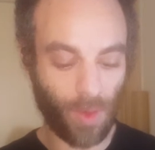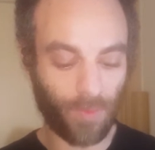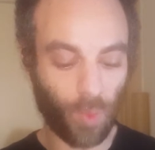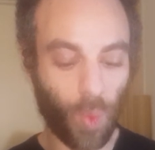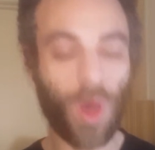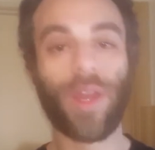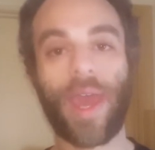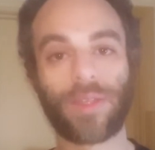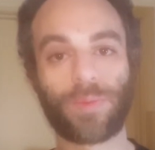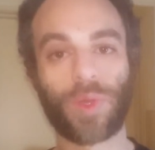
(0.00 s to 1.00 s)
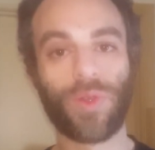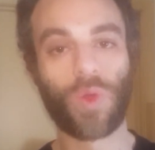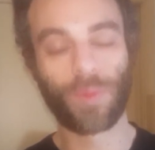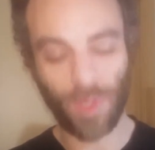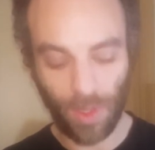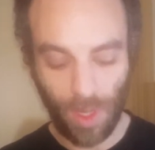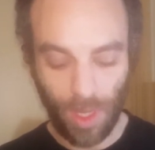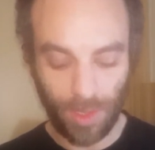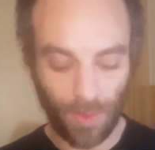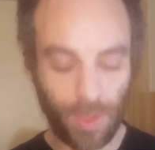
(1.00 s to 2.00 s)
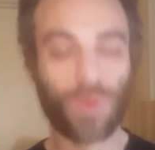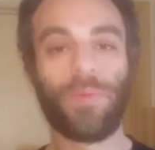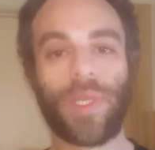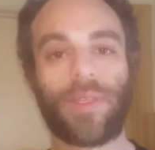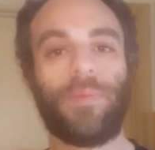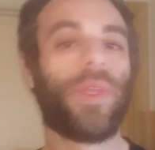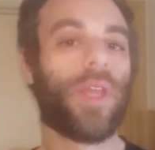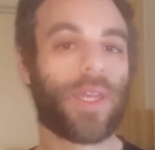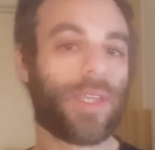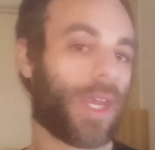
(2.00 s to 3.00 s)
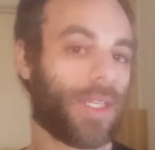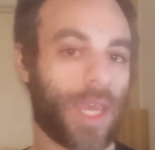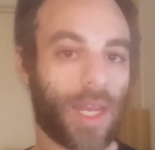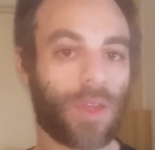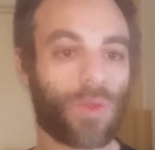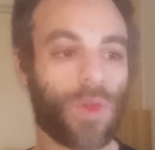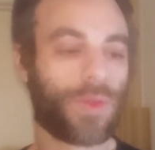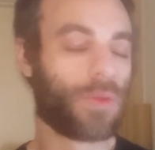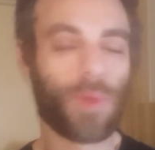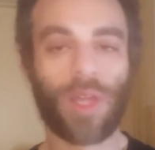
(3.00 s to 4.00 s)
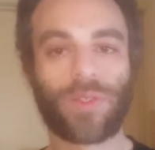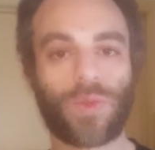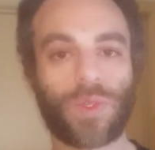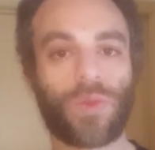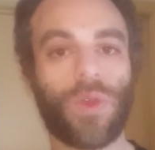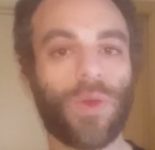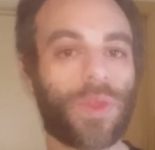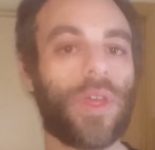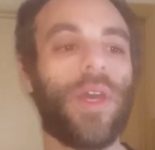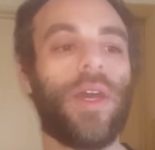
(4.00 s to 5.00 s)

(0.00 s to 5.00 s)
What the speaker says: of 1 as per normal. So this would be something like Titanic Growth or Monstrous Growth,